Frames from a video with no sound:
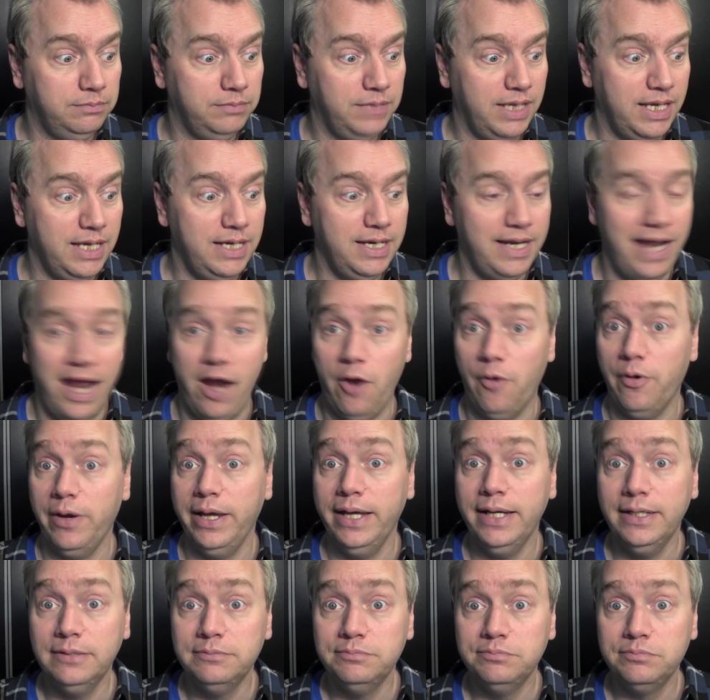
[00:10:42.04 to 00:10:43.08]
hidden
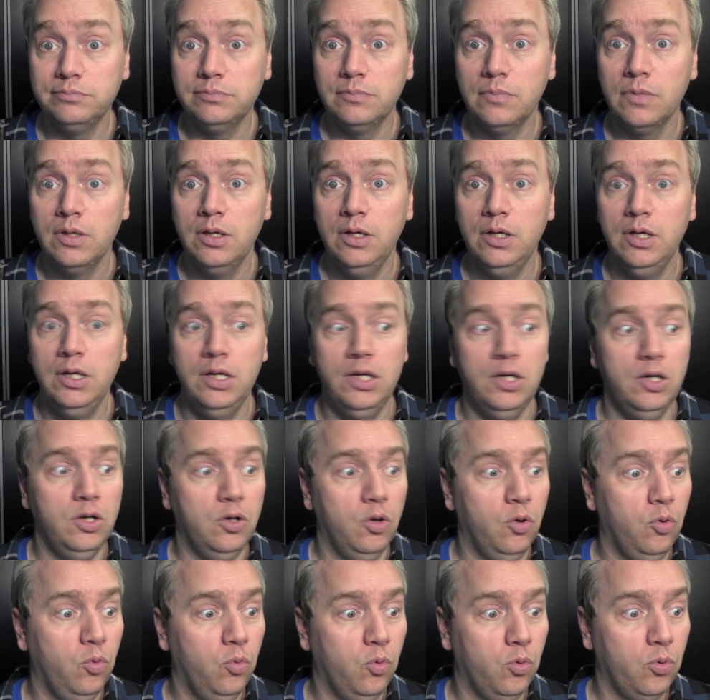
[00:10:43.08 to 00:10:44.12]
area,
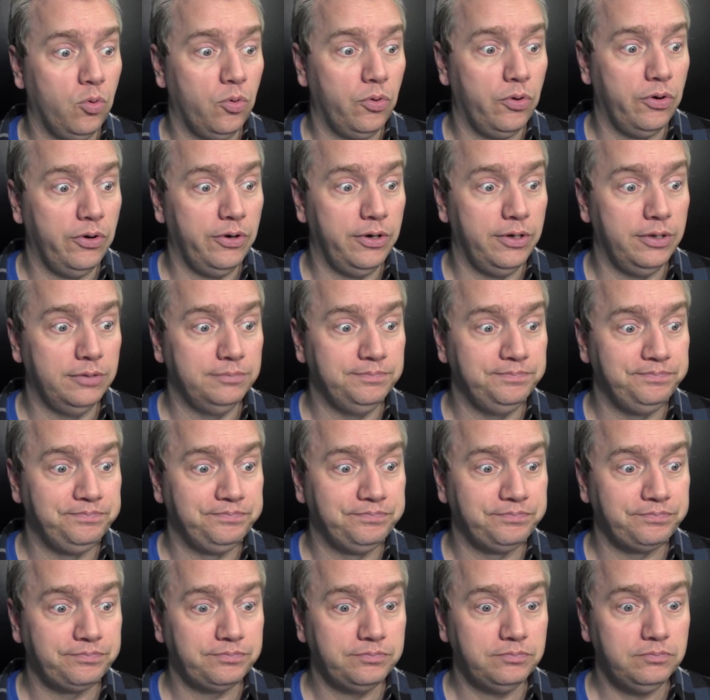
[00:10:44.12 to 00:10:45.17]
or
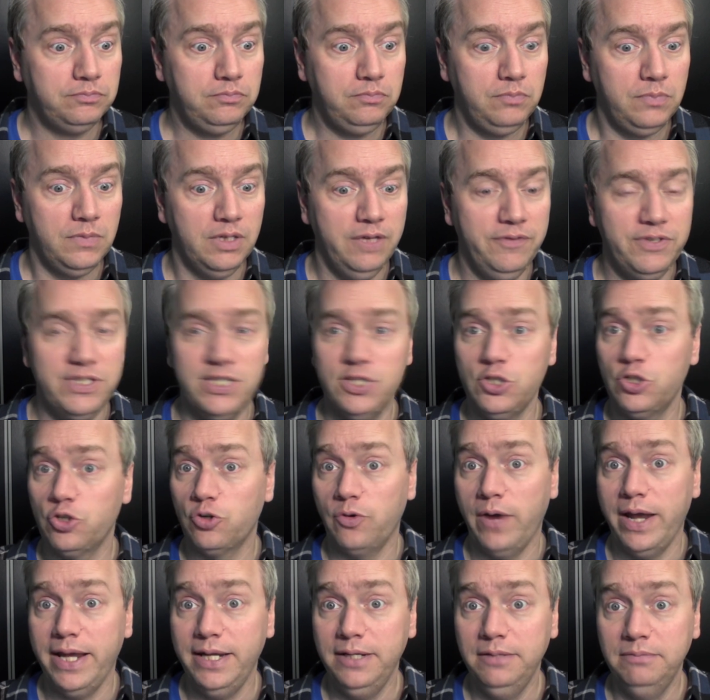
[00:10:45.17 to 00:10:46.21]
if it's in
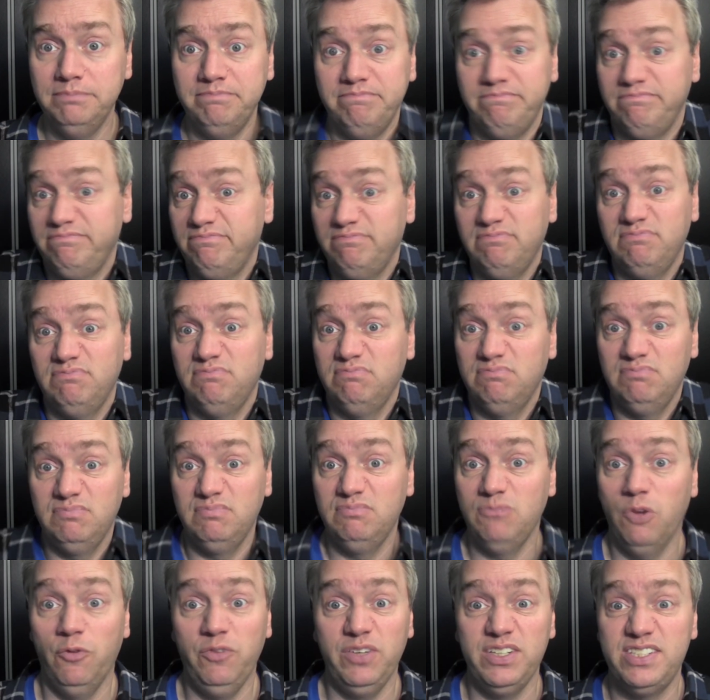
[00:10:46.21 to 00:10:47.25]
terrain,
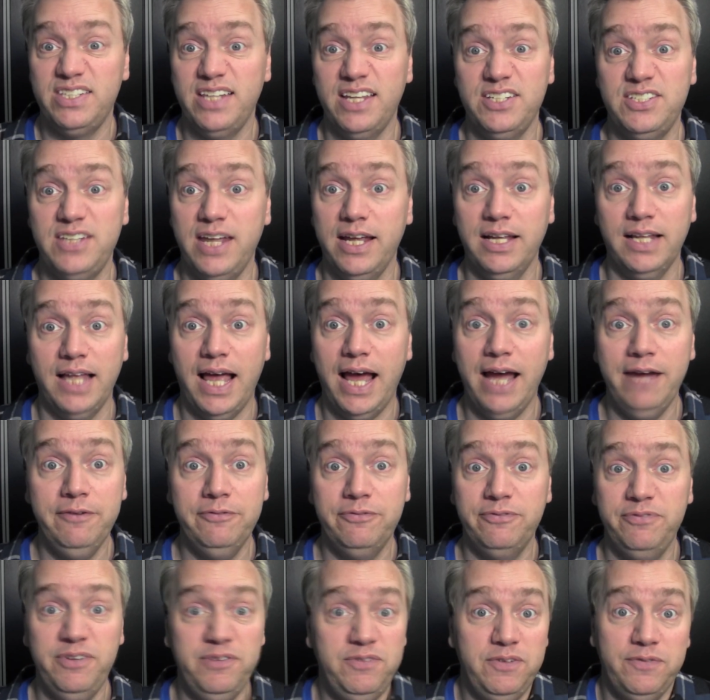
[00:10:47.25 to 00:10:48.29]
hopefully they stay
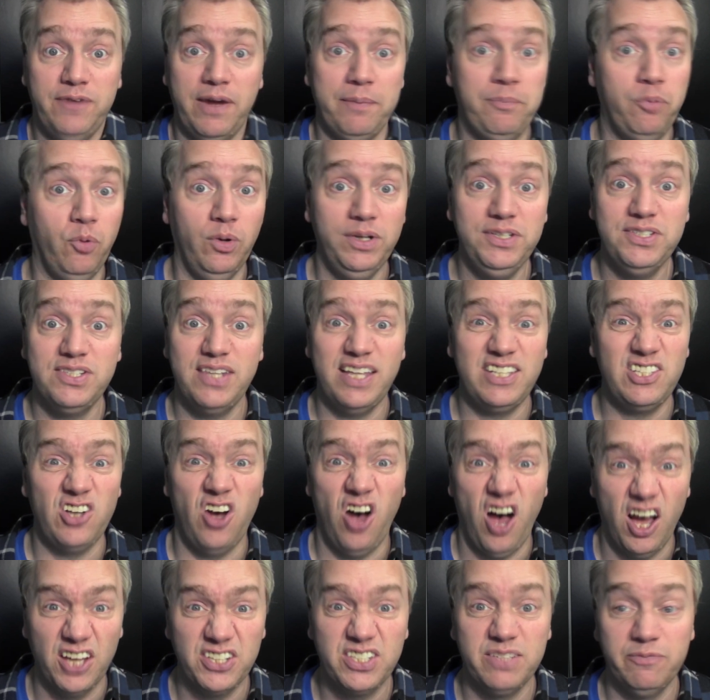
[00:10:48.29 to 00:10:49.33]
alive. 55 points, that's
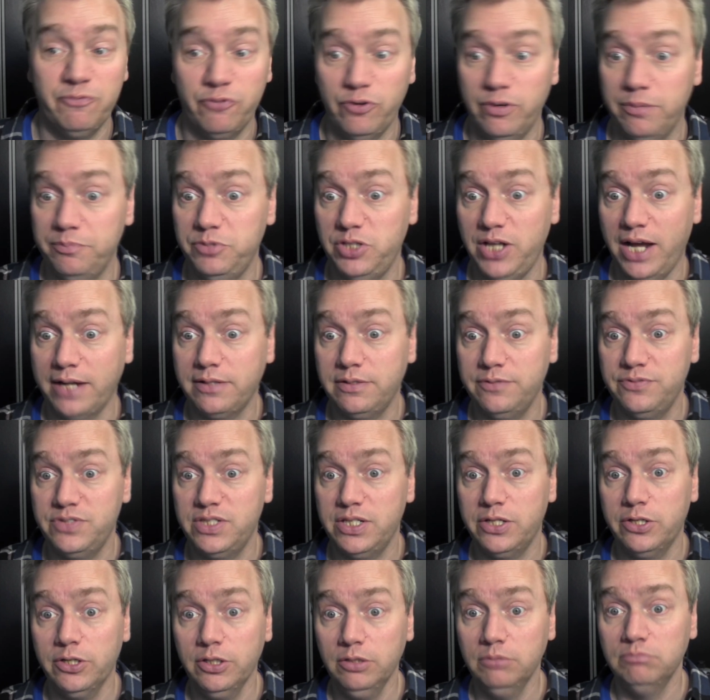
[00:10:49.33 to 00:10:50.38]
awesome for an objective
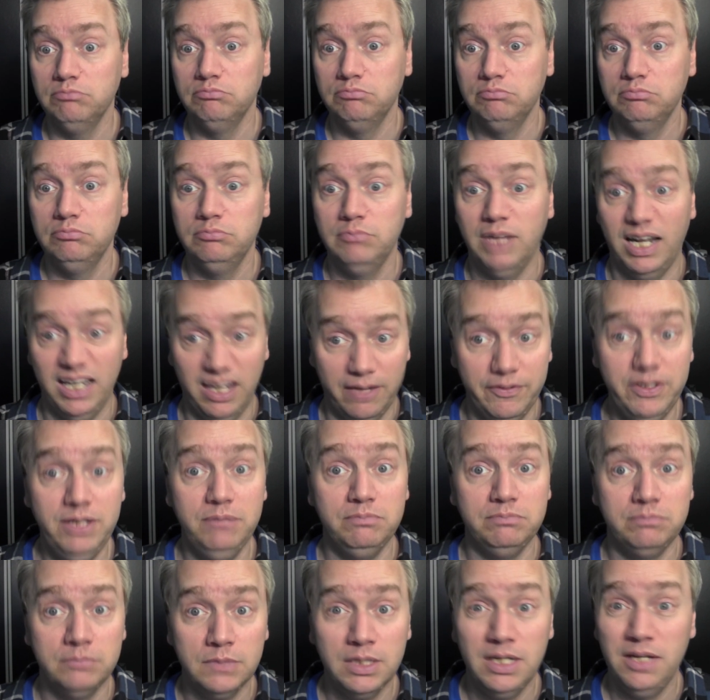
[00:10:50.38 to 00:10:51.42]
sitter. I love it.
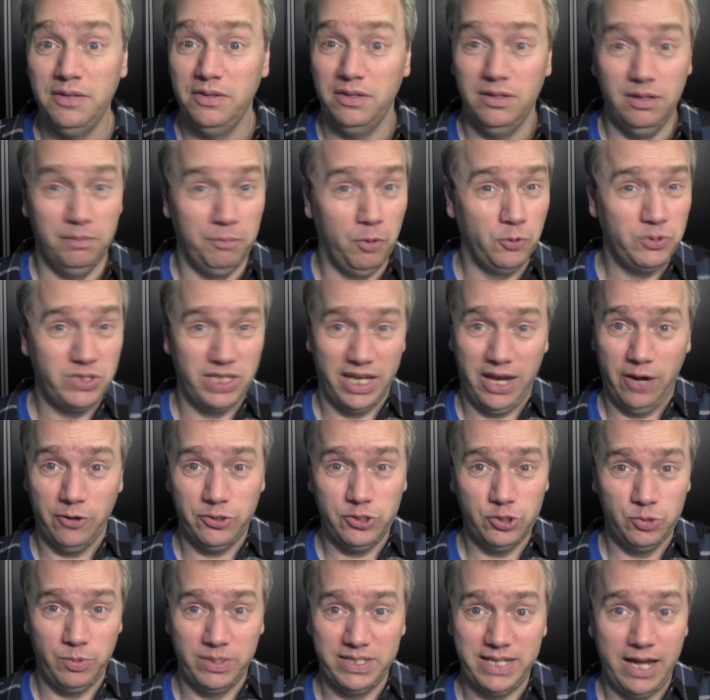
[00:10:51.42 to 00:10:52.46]
Most of the
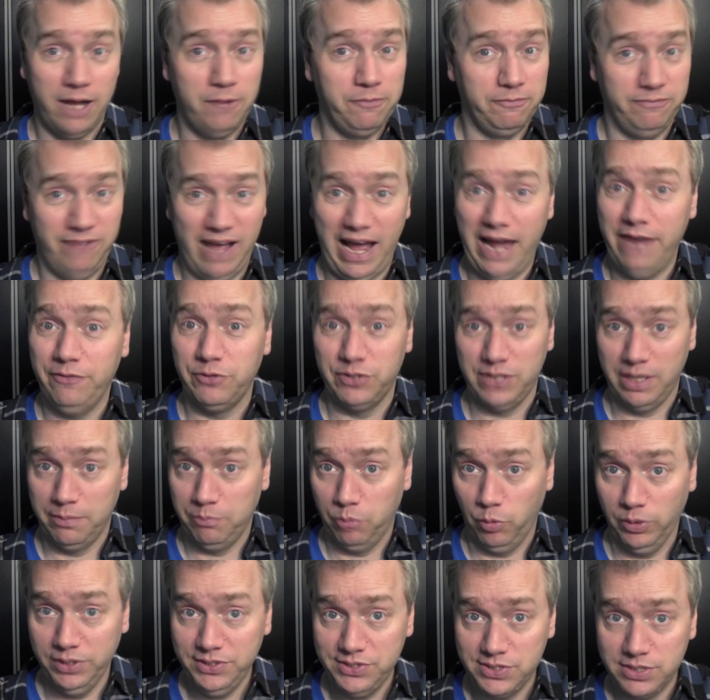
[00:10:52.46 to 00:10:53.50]
characters went down 5 or 10
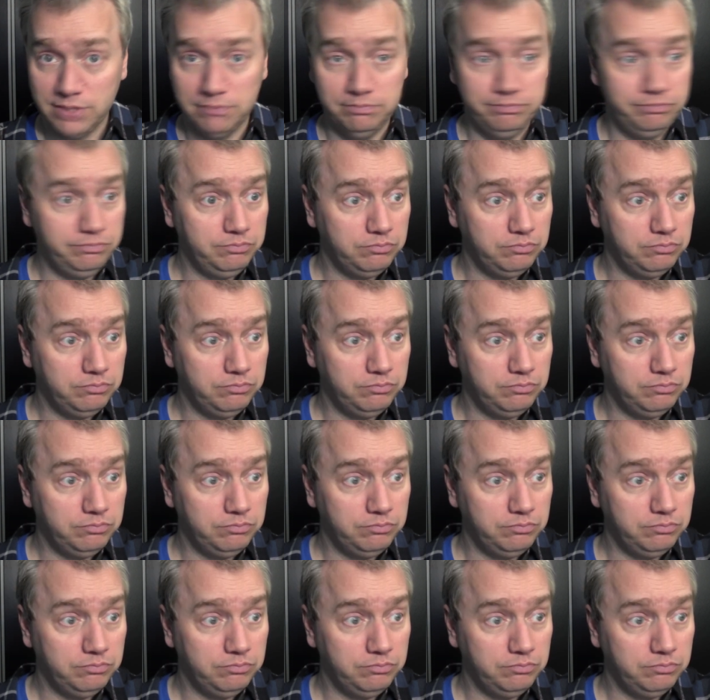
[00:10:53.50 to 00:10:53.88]
points.